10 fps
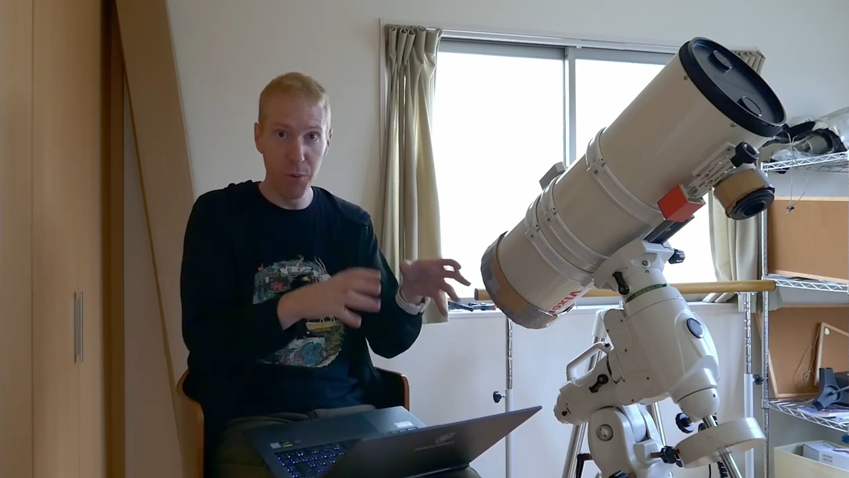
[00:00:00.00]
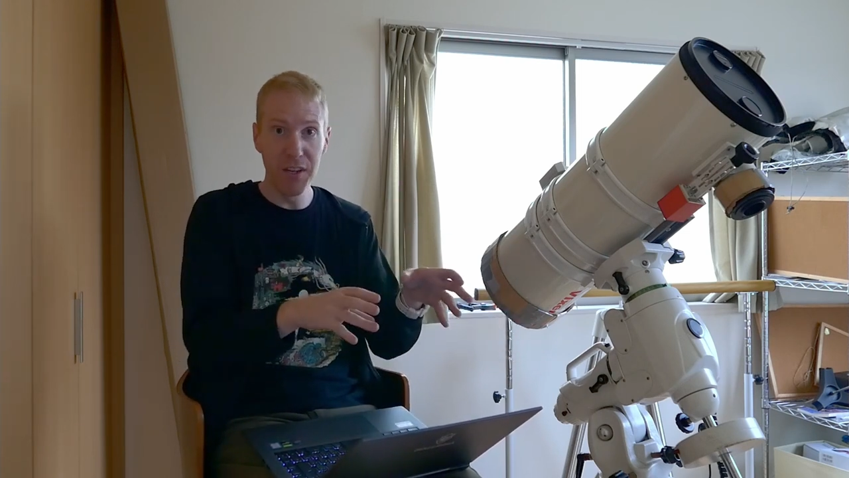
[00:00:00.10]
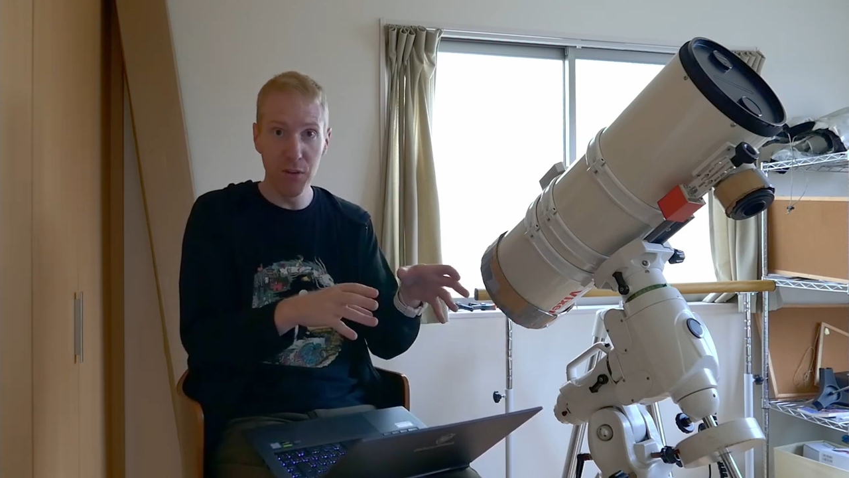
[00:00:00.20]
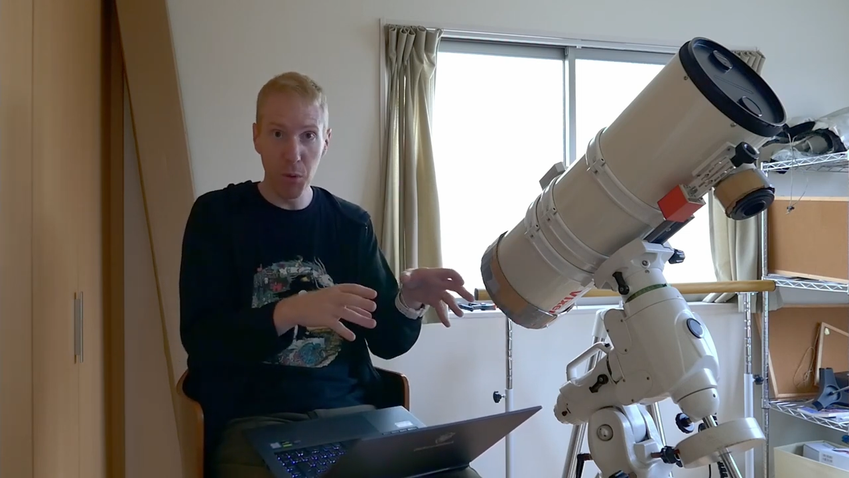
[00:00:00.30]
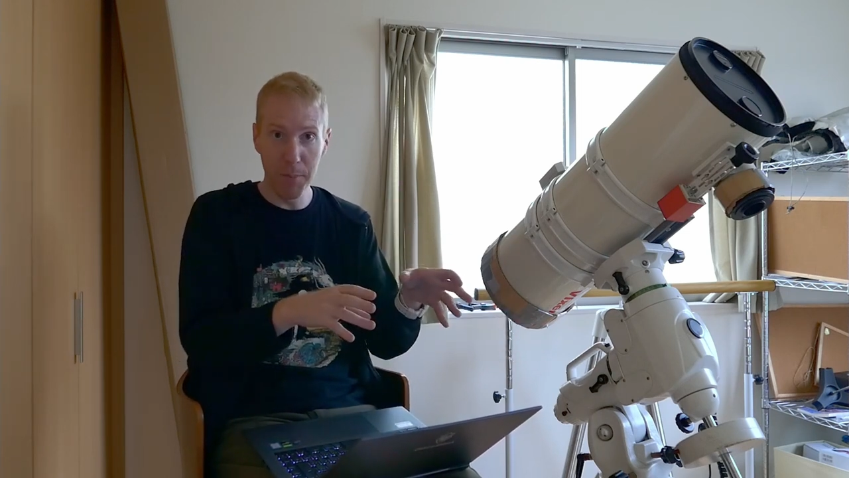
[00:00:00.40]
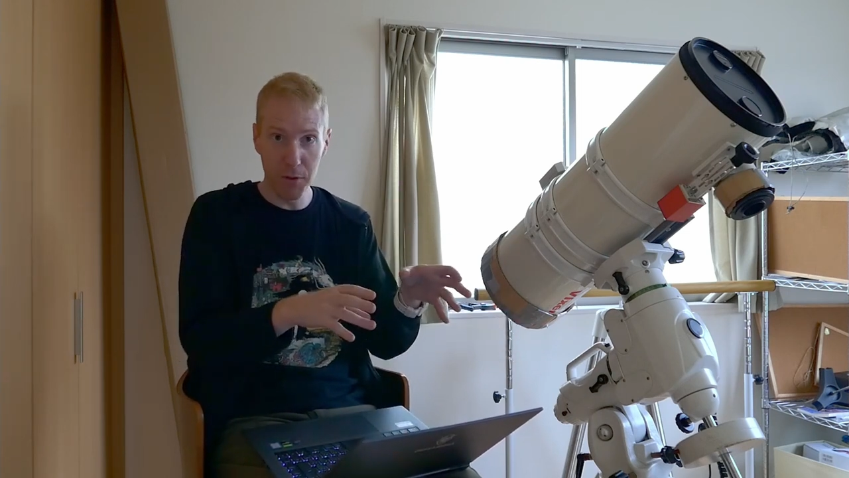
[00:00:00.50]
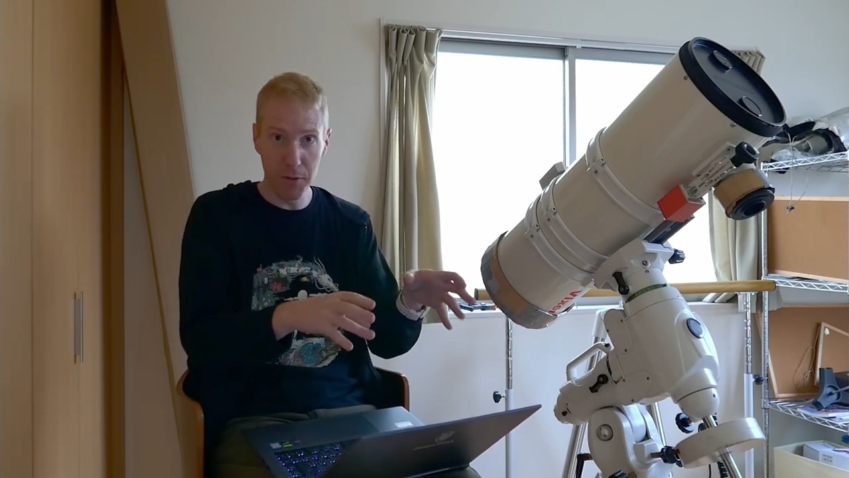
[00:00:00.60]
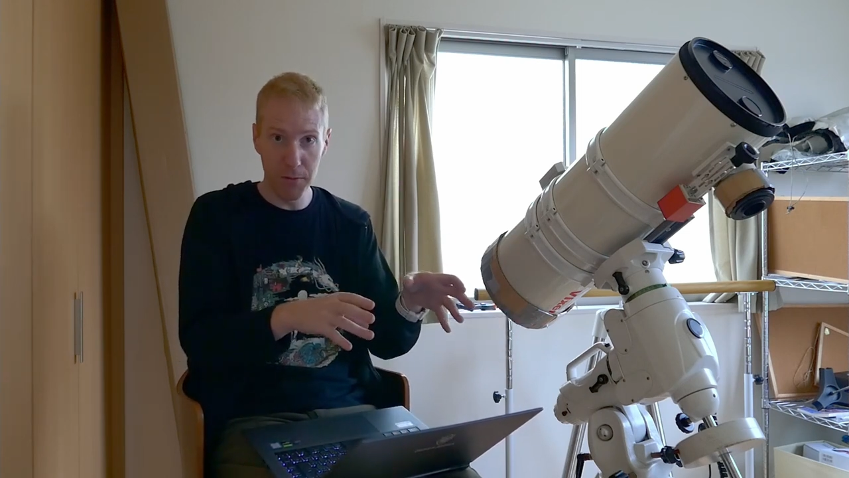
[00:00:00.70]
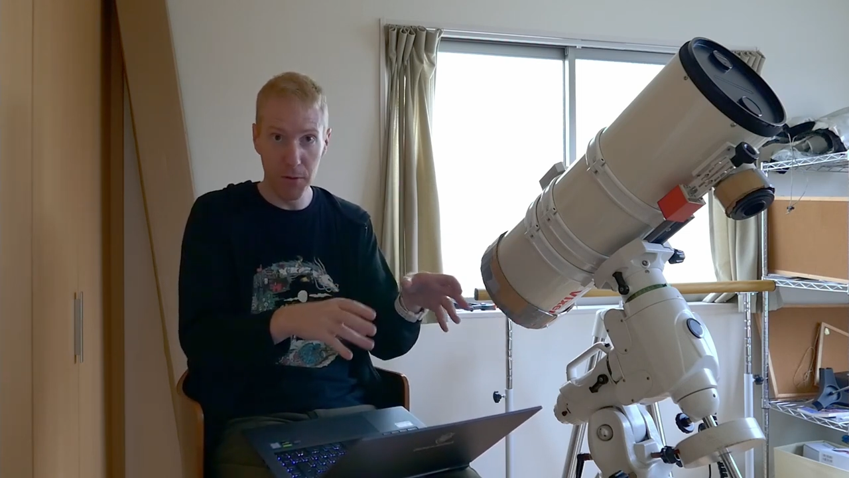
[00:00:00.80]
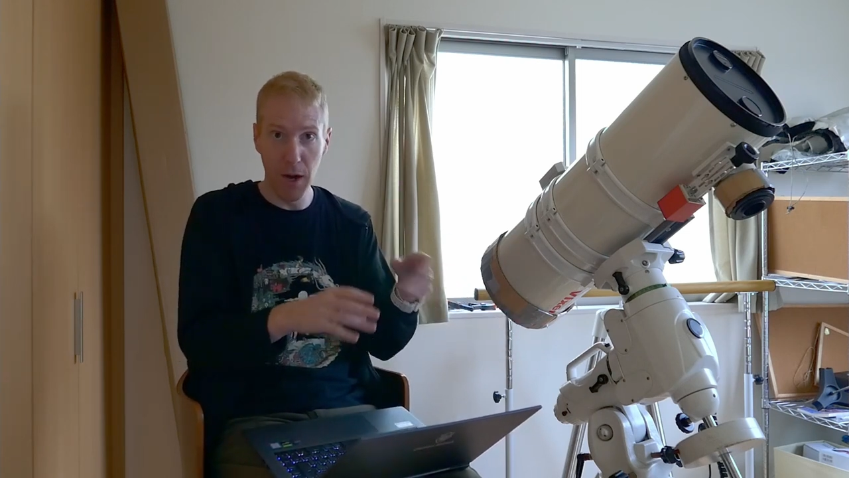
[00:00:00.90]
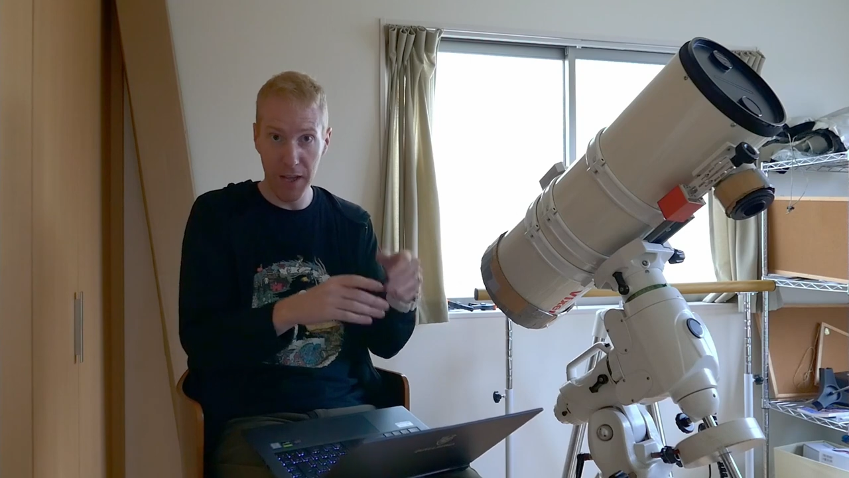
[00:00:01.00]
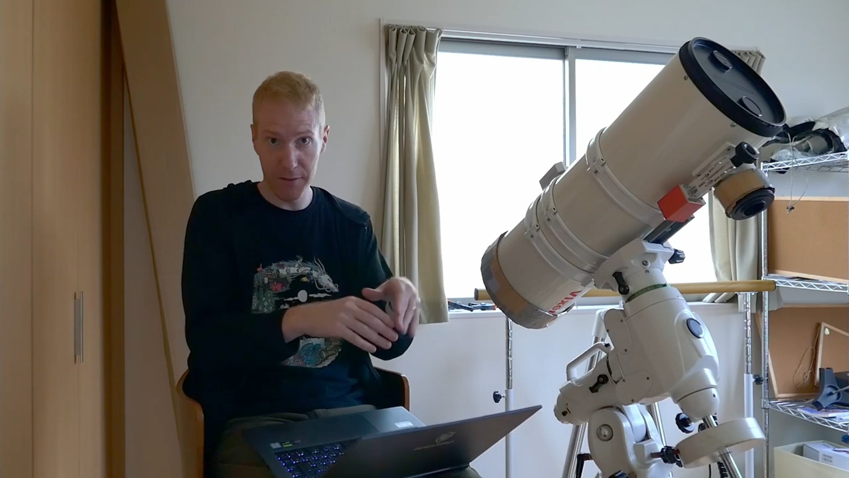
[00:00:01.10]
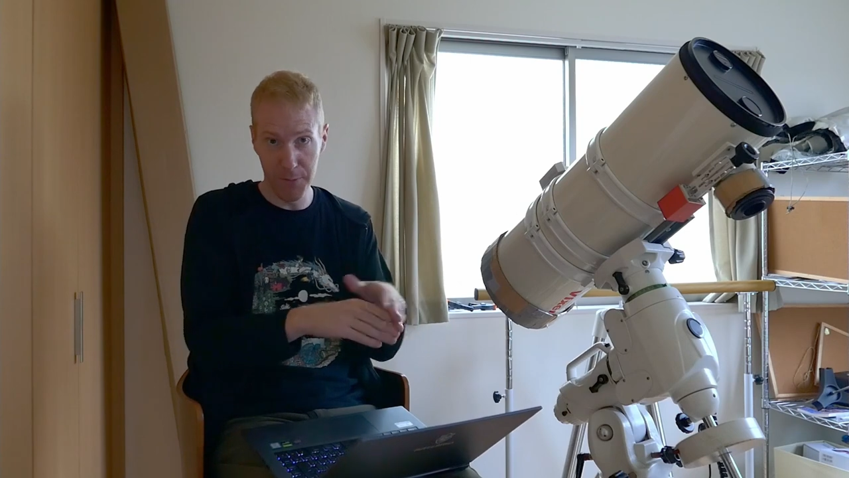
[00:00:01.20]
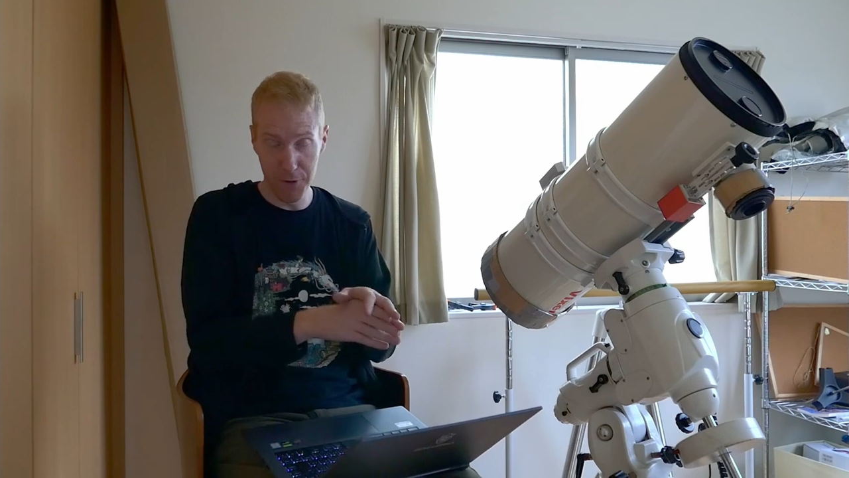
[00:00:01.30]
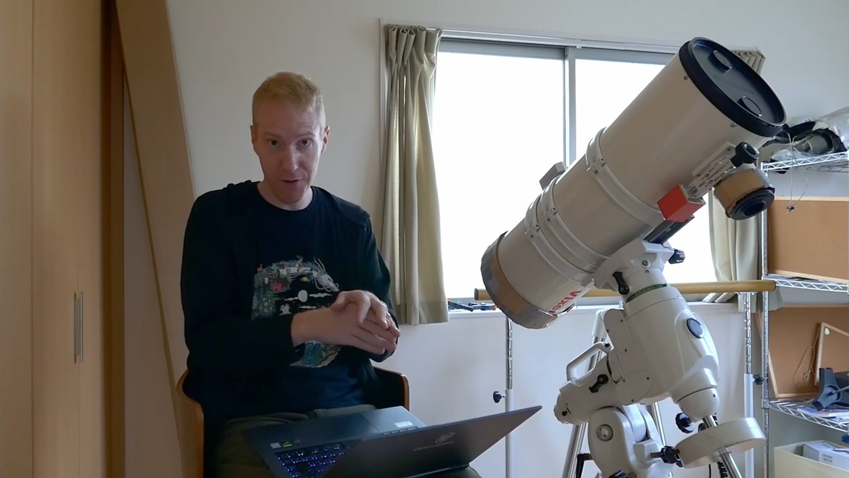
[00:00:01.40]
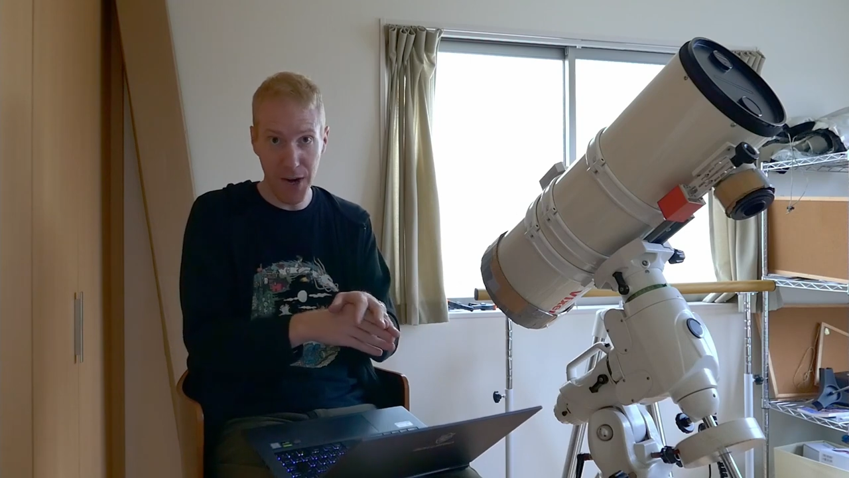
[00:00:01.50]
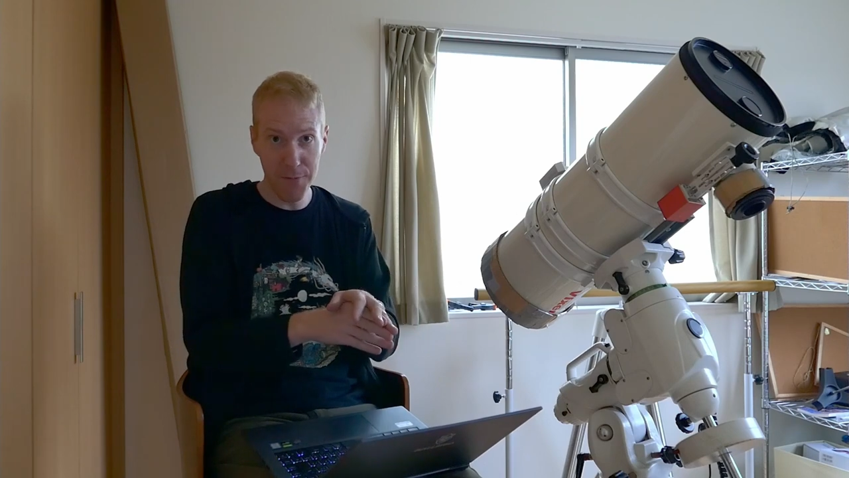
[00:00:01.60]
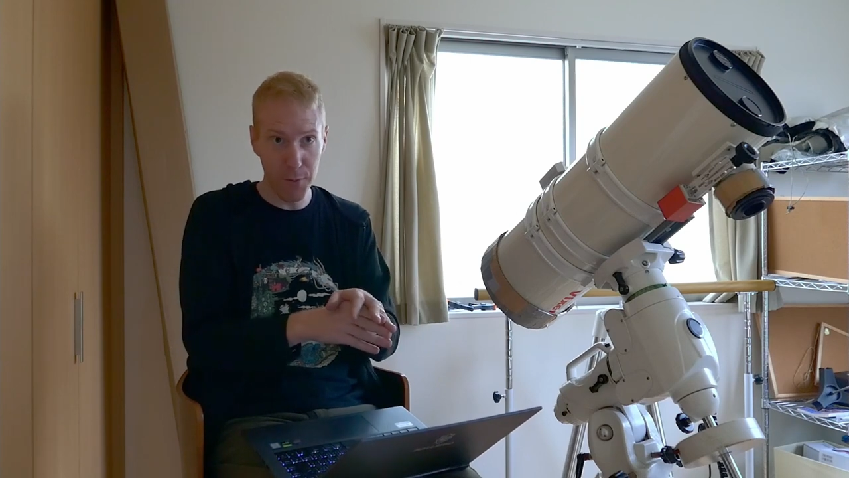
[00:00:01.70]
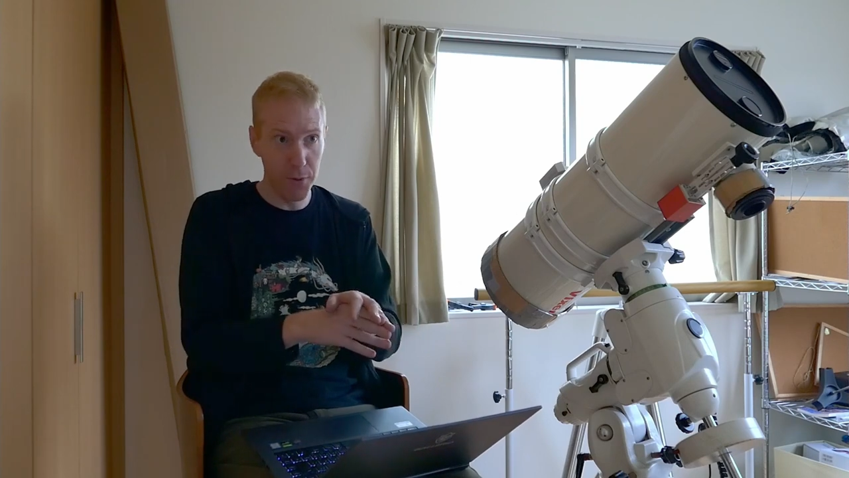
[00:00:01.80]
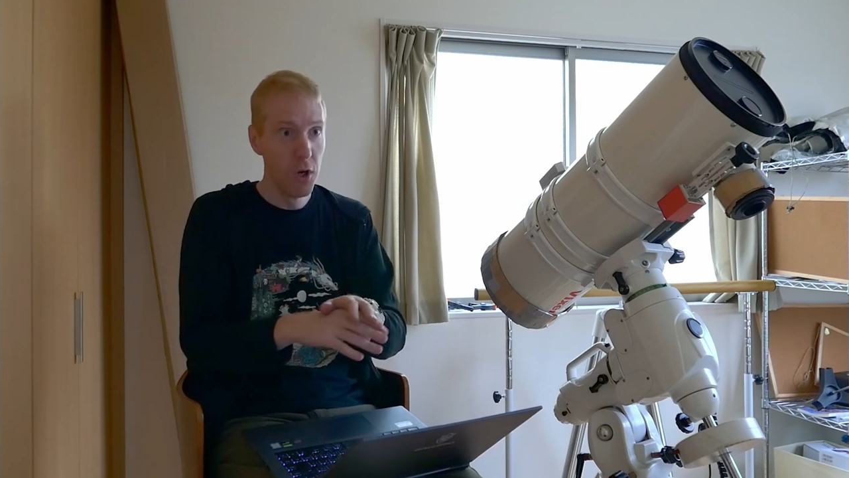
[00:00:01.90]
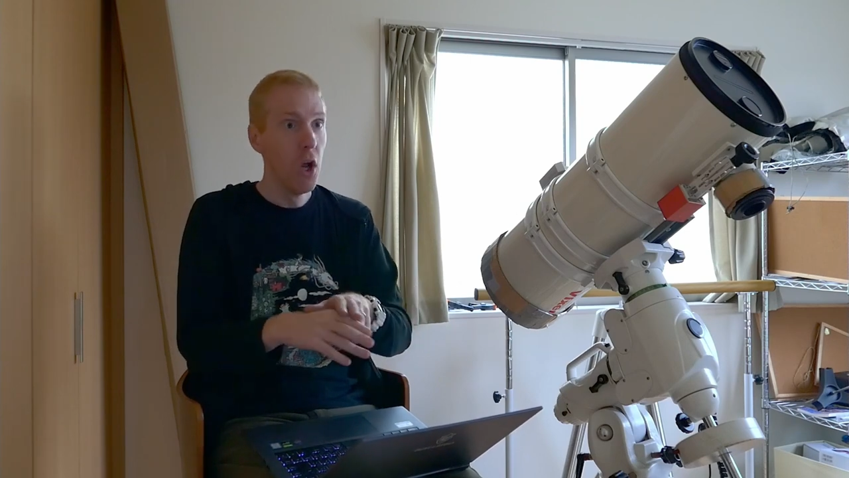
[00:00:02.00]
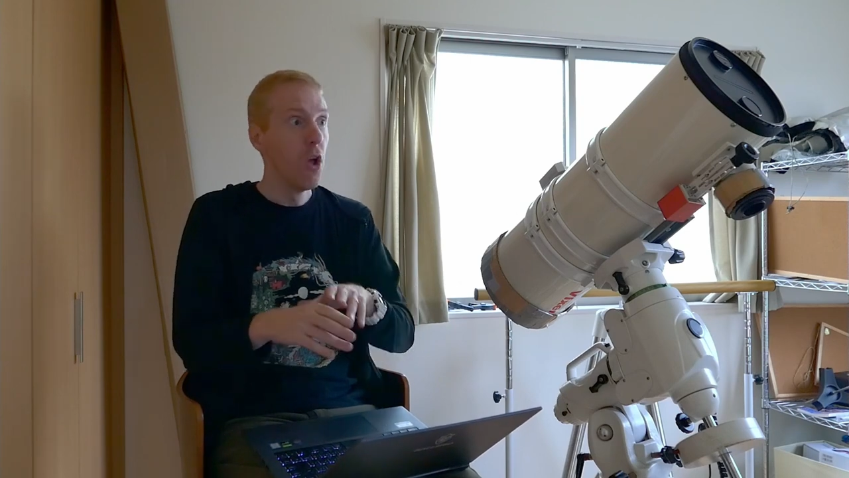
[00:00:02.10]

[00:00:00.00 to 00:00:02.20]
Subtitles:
GreenSwamp Server ASCOM driver.